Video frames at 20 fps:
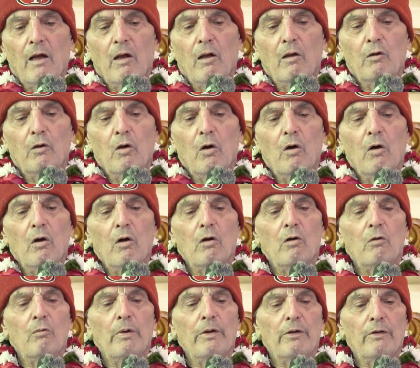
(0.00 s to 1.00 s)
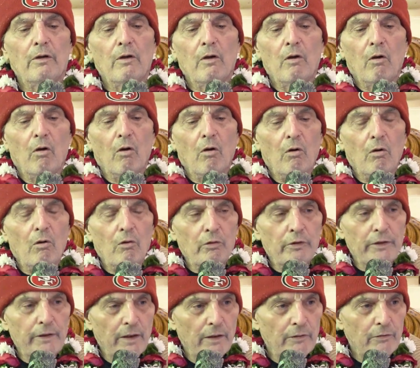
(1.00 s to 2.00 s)
along with all
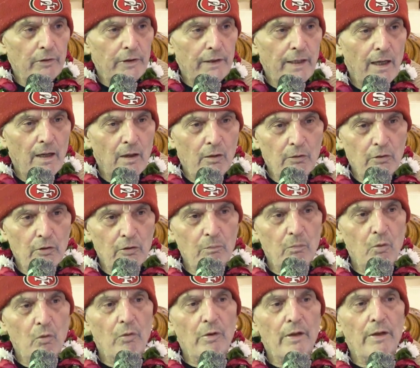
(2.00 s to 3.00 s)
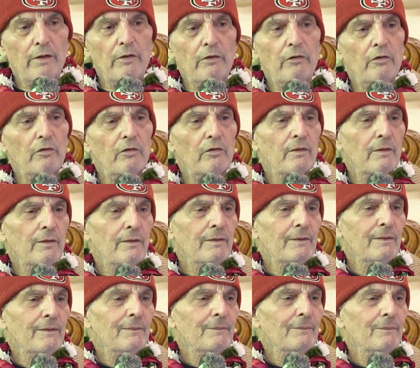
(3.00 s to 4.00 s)
the other cowherd boys
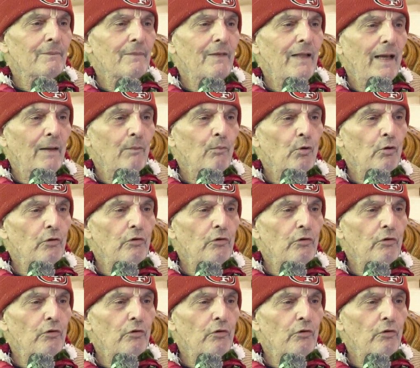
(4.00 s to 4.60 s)
that were